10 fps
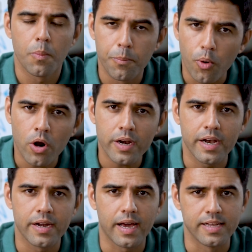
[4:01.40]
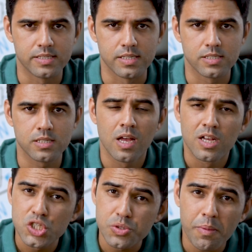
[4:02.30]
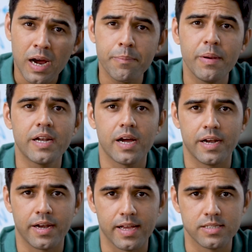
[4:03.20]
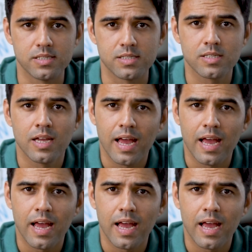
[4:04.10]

bond indices, smart beta indices,